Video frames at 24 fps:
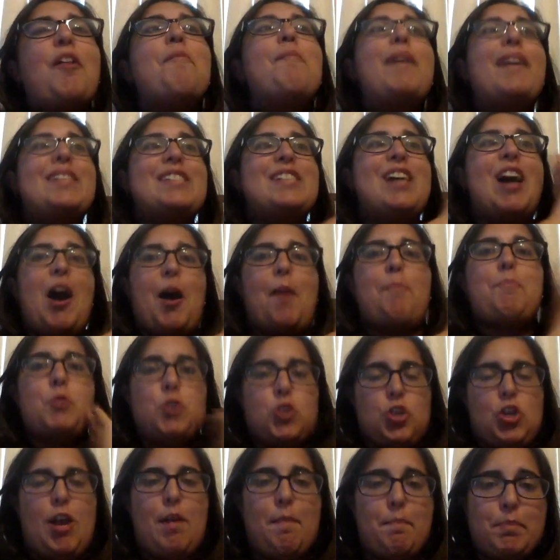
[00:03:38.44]
of my top
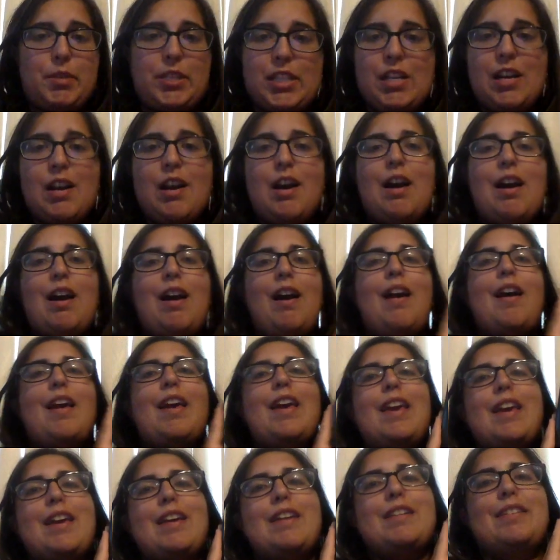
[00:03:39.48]
ships
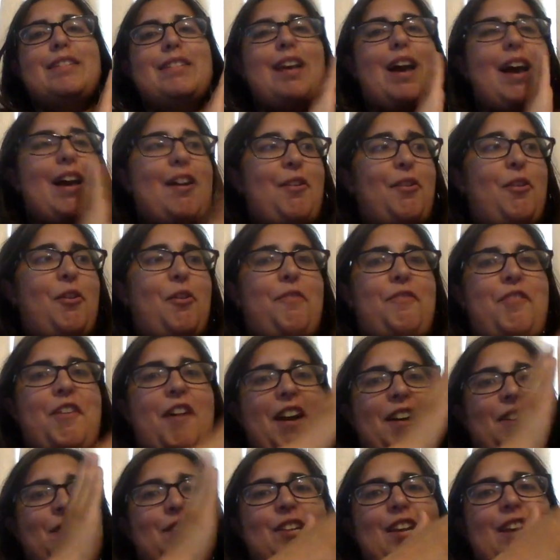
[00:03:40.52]
is, I don't know if they're
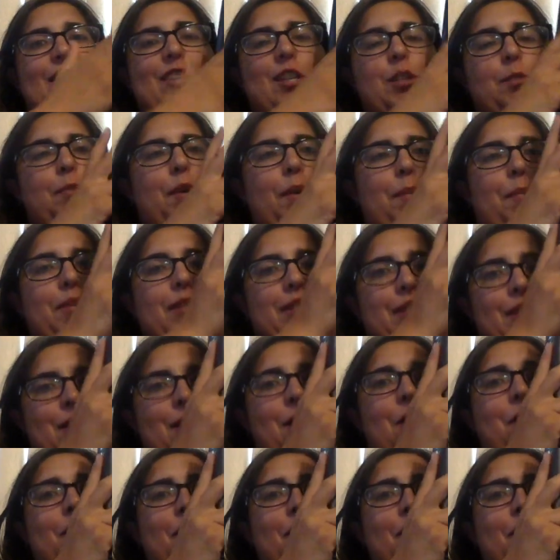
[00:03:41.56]
actually in this book, but this is the